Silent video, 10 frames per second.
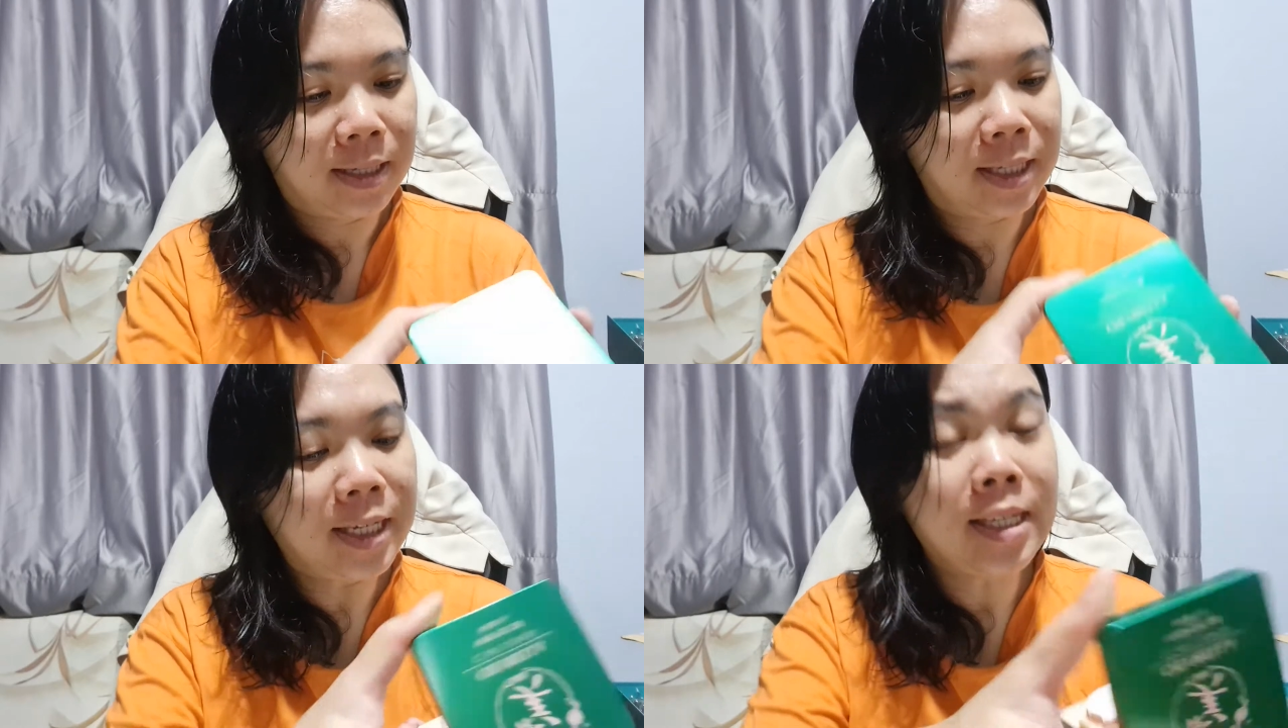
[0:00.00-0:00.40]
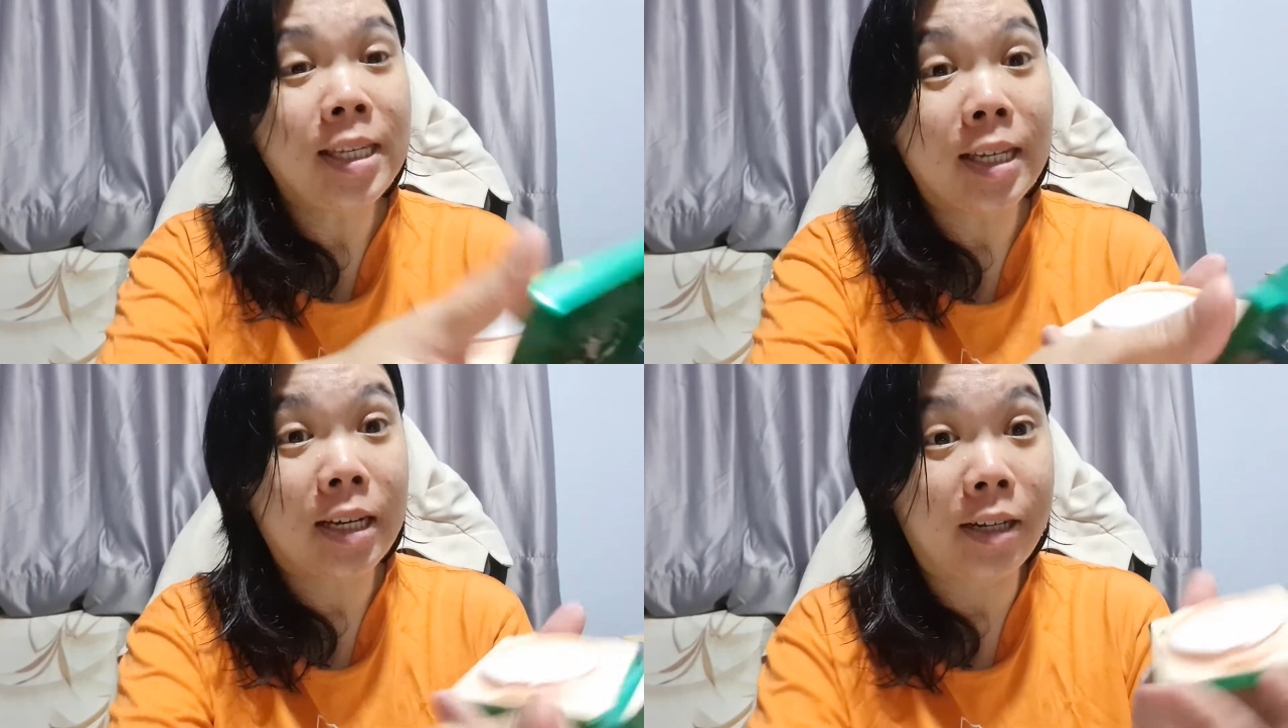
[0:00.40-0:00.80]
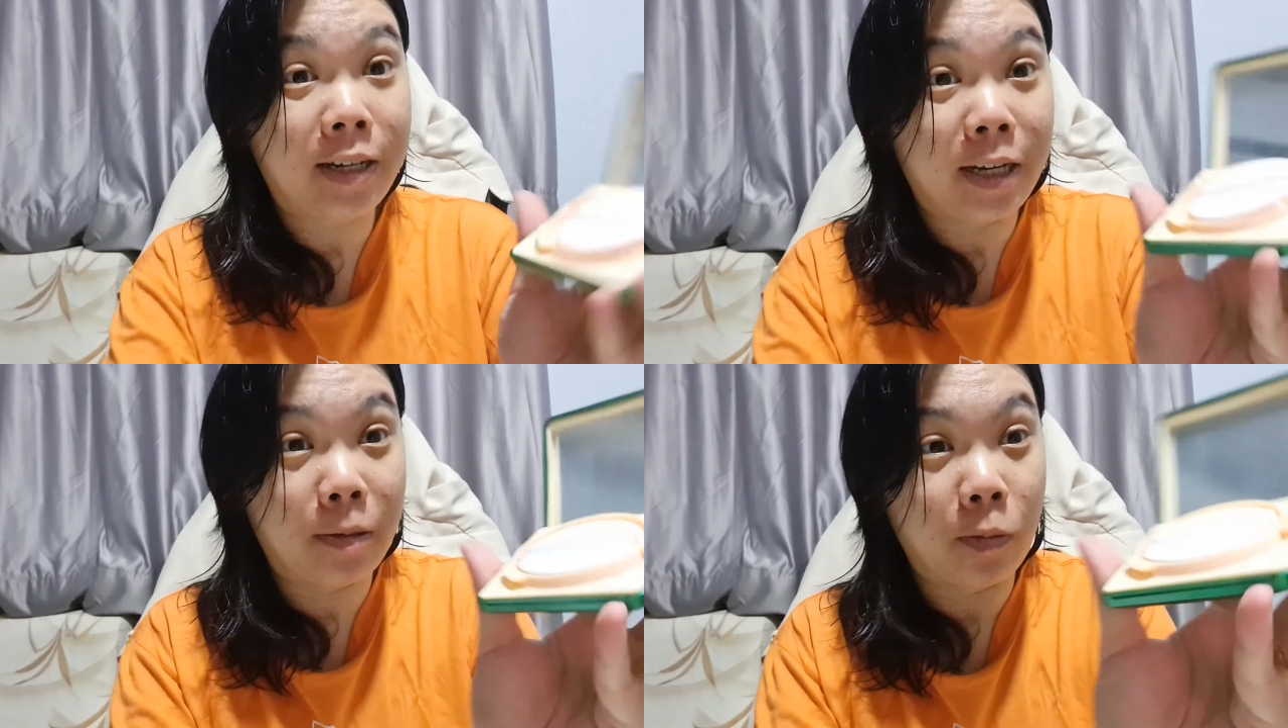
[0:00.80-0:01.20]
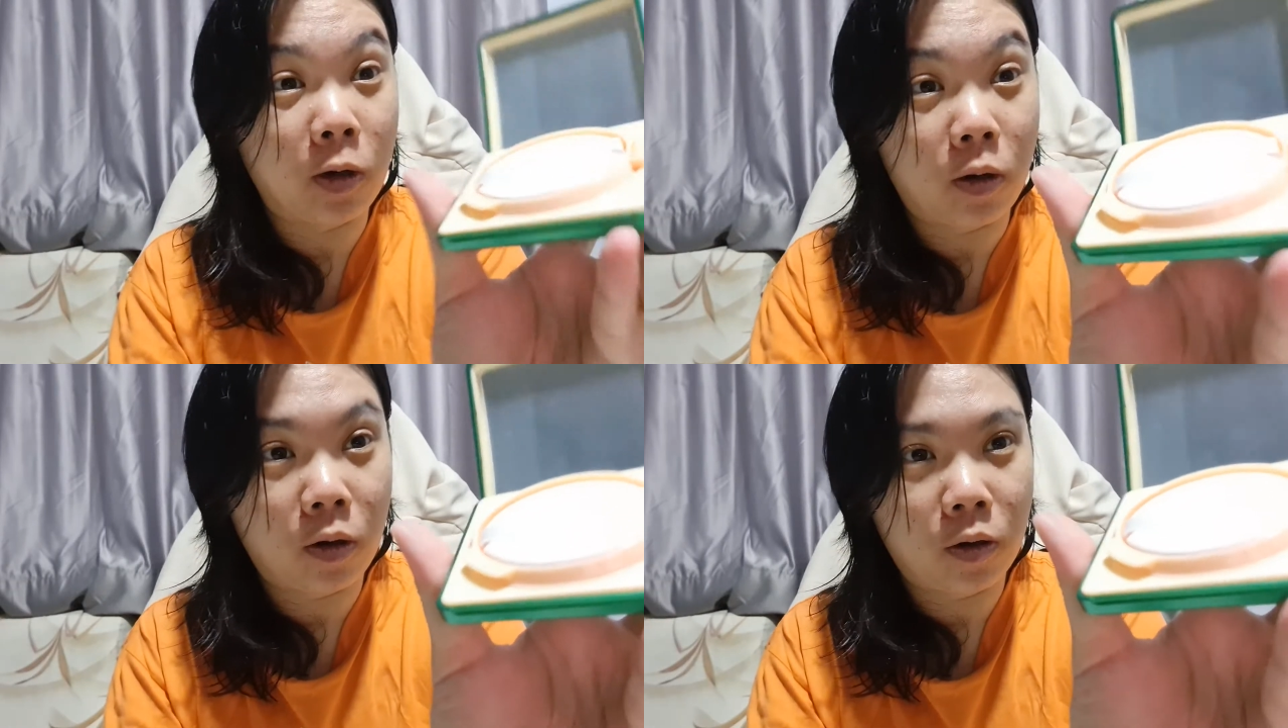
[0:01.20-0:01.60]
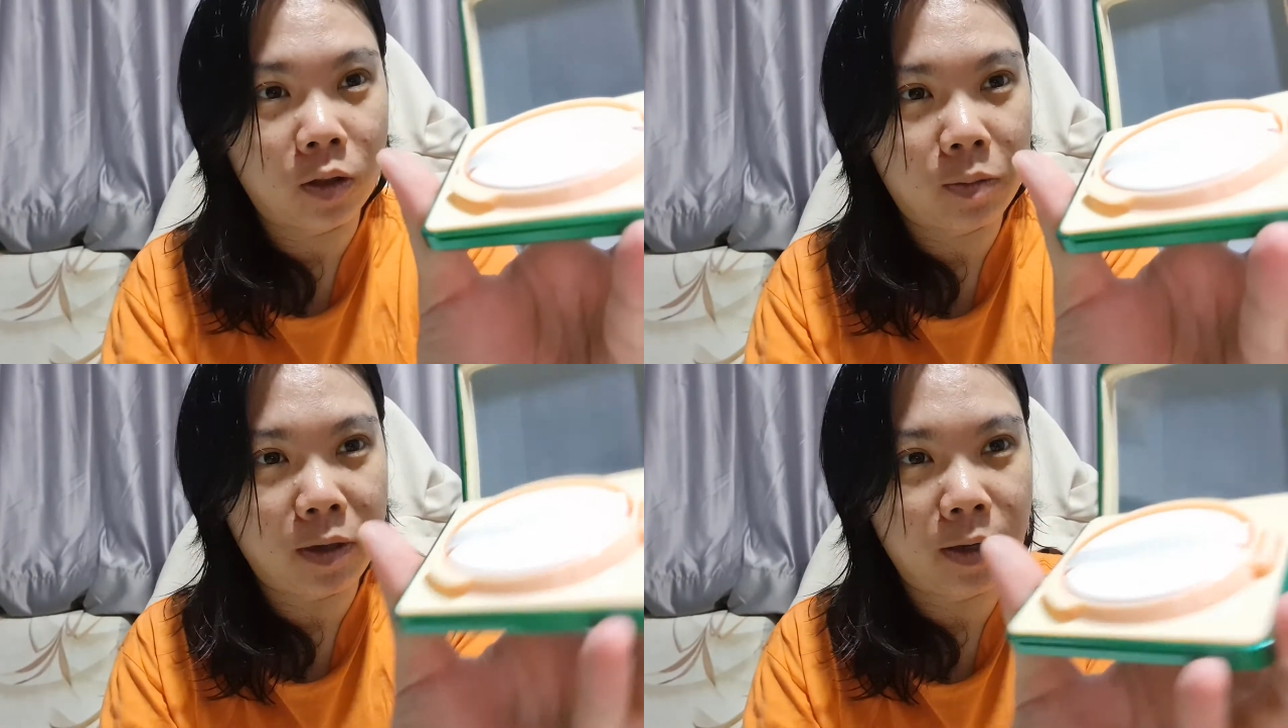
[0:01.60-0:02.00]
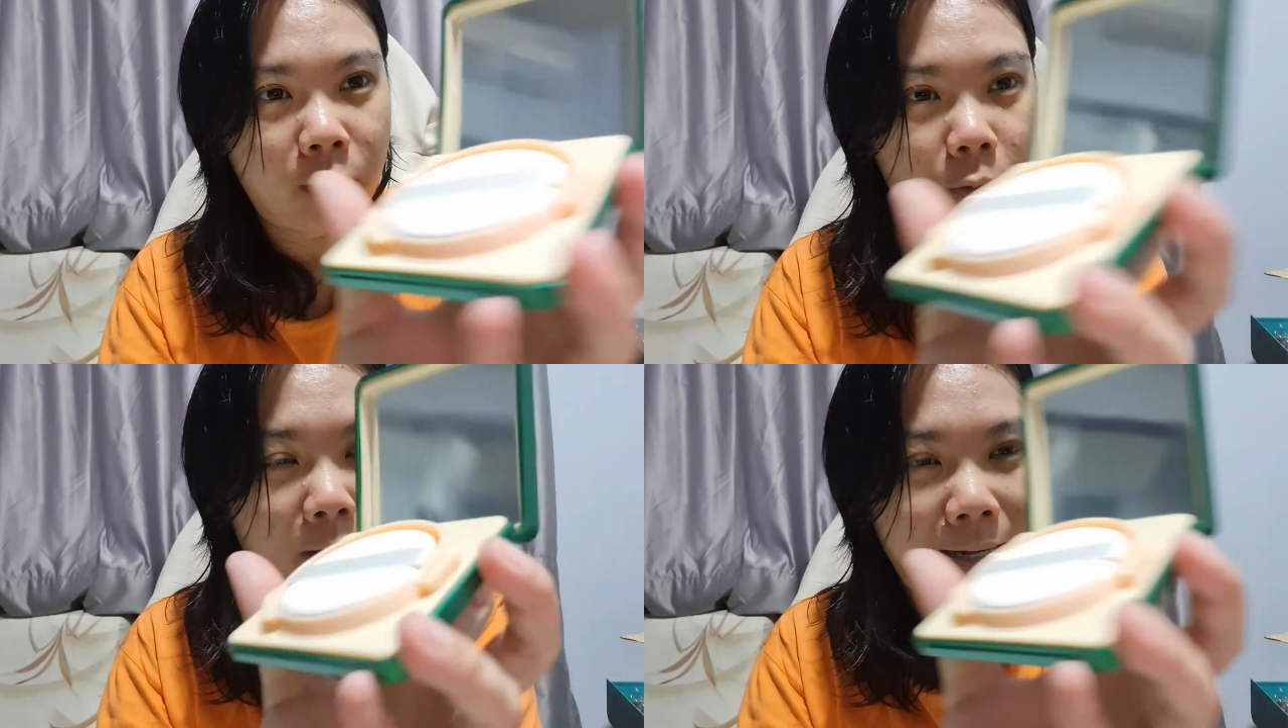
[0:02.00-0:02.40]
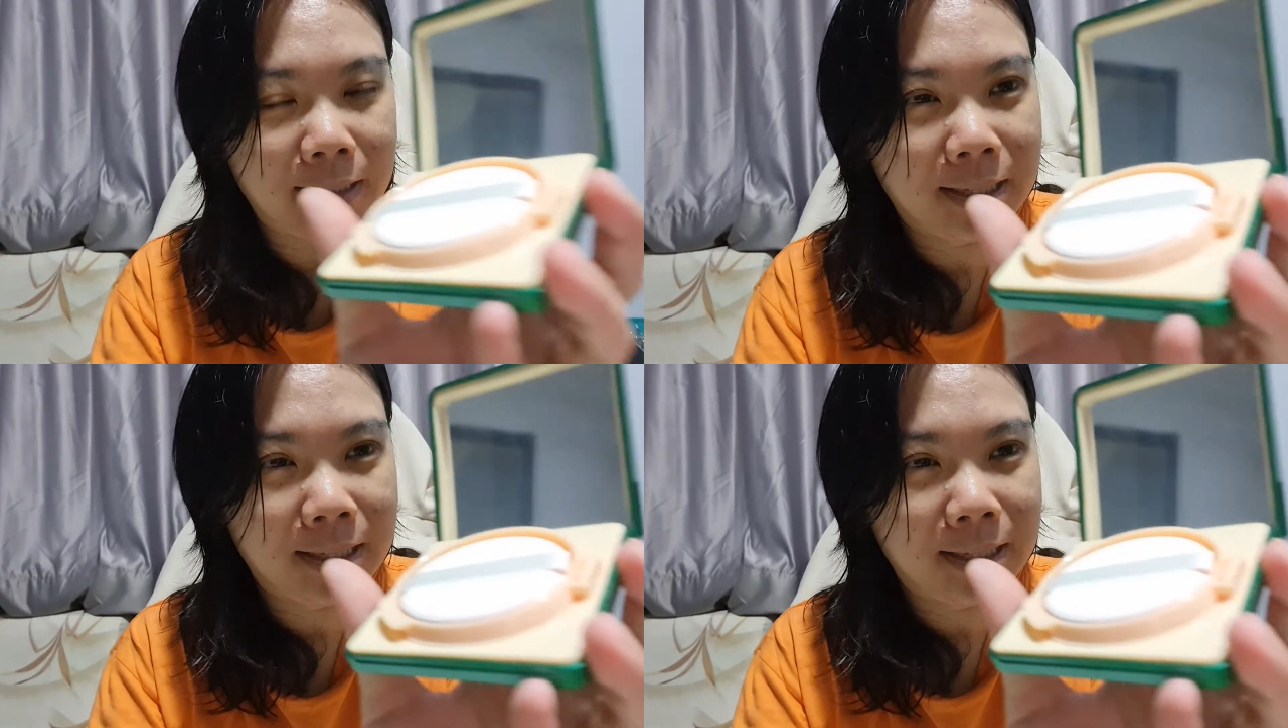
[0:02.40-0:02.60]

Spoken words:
CC cream. Oh, it's been a while